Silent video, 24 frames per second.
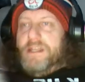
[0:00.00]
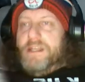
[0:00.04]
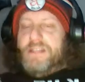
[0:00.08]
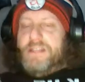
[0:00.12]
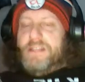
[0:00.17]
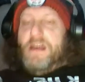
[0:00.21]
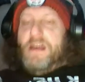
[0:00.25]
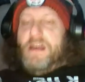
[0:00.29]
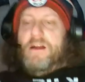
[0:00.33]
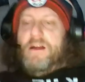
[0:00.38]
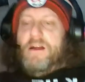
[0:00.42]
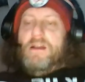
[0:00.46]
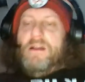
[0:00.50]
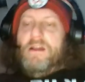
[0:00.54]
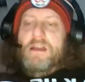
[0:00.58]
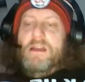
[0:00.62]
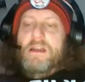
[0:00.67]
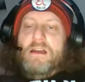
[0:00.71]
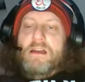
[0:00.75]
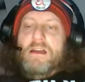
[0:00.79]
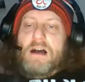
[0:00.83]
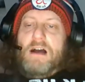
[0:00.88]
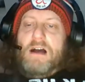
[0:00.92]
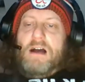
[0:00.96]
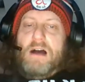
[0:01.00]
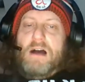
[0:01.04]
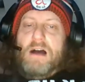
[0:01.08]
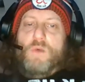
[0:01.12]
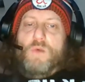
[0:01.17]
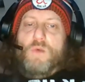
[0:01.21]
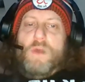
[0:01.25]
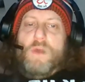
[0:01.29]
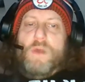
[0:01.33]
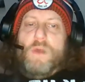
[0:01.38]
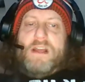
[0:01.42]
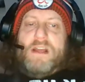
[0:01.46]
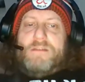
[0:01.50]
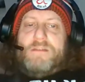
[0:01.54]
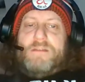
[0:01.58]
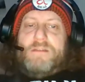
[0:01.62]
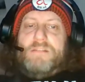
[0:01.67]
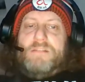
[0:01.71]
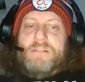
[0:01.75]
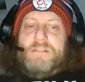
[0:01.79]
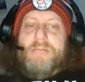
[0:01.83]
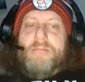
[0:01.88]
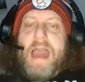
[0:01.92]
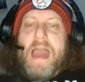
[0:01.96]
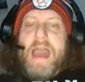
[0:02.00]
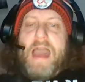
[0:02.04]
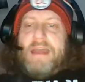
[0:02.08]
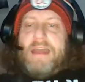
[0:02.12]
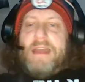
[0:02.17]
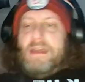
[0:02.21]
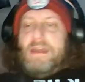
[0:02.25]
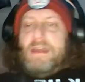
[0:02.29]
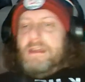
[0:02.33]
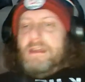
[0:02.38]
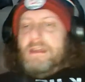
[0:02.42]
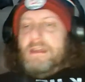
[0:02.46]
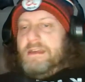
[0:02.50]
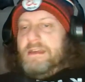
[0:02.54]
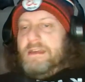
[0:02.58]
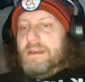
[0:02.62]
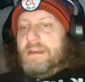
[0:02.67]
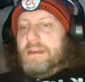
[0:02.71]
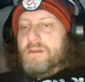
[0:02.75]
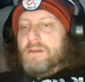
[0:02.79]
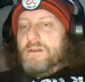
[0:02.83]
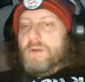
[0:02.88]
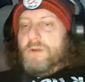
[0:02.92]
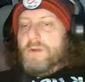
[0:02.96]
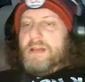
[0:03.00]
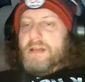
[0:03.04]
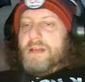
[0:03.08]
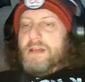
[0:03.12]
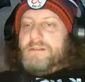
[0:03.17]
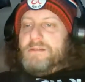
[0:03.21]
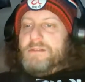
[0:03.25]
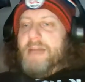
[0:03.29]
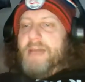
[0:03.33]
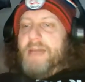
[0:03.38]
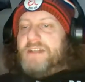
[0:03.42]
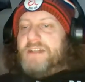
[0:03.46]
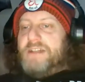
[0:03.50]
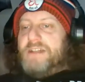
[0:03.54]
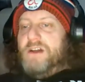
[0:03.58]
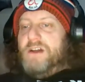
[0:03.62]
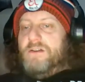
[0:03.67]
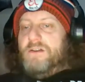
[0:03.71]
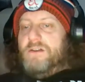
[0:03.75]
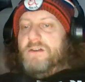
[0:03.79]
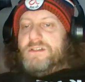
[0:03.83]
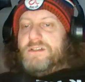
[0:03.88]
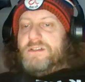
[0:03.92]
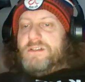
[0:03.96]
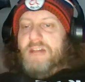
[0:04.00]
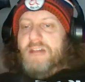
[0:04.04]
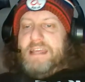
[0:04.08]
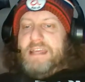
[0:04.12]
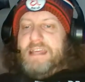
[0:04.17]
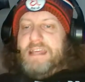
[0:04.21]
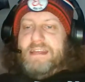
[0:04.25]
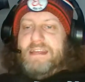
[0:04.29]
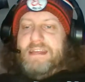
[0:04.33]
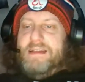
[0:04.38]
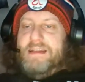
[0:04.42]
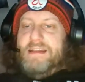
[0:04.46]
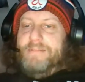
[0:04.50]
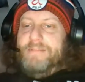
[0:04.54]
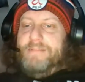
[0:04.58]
but he's there. When it comes to Mac Jones, I'm